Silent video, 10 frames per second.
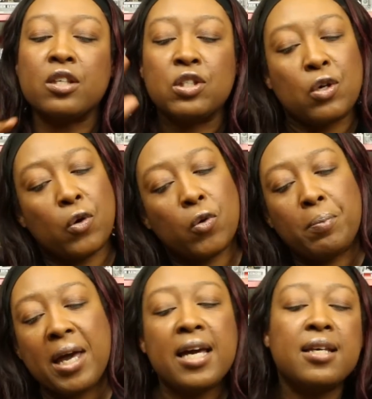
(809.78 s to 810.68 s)
So
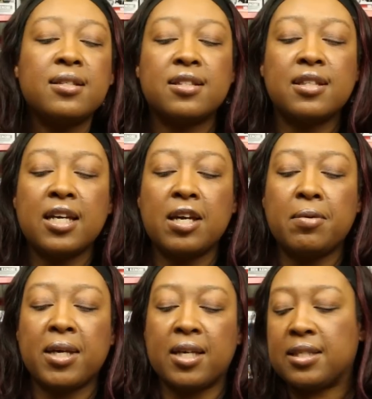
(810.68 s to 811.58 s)
May's
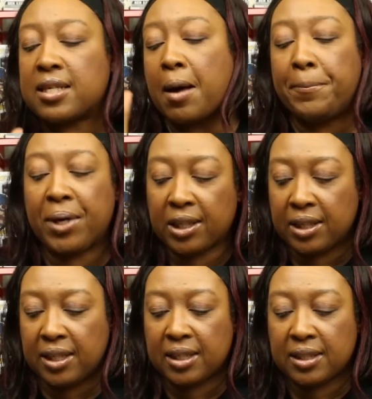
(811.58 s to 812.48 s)
theme is
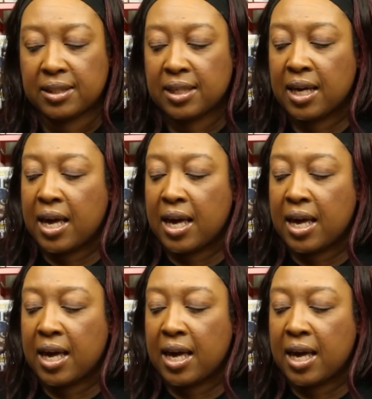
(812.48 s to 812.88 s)
abilities,